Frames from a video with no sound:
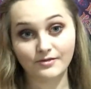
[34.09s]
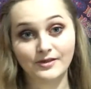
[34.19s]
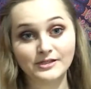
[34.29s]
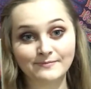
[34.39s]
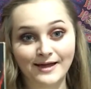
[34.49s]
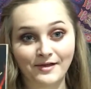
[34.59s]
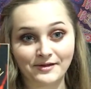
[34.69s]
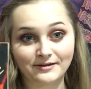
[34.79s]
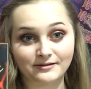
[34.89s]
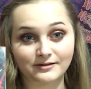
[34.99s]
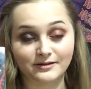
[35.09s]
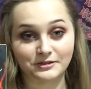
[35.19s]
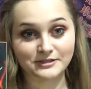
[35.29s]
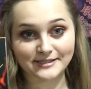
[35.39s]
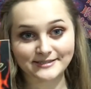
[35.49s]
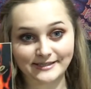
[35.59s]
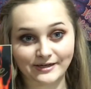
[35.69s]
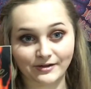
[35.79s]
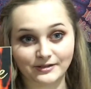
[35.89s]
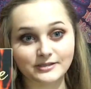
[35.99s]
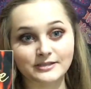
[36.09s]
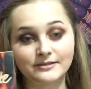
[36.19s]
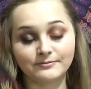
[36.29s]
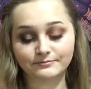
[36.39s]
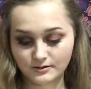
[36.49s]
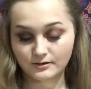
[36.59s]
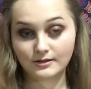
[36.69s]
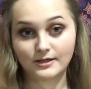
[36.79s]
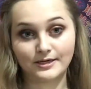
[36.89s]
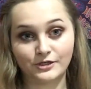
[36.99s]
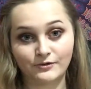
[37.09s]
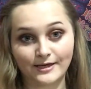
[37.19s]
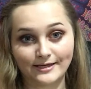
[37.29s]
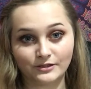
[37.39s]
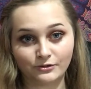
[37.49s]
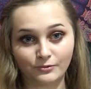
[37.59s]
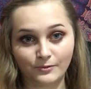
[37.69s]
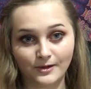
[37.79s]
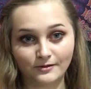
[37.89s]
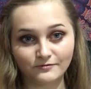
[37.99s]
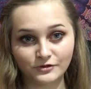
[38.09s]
this palette costs $60 and you get 12